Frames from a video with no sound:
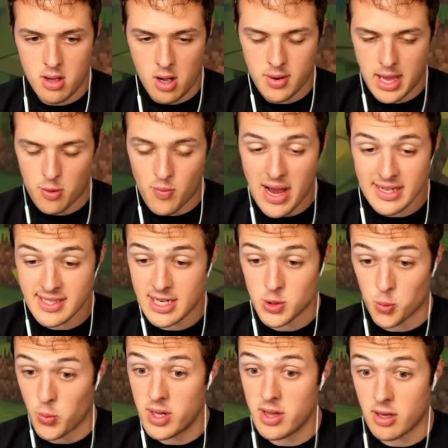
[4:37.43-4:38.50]
Okay, Rexy is
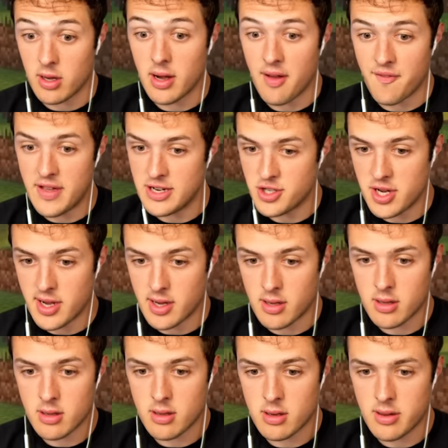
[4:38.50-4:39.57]
really good at fishing.
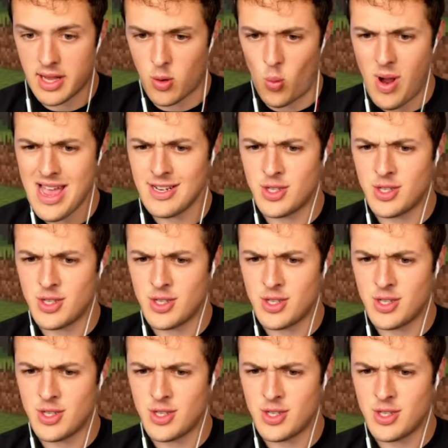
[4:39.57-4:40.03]
Like, way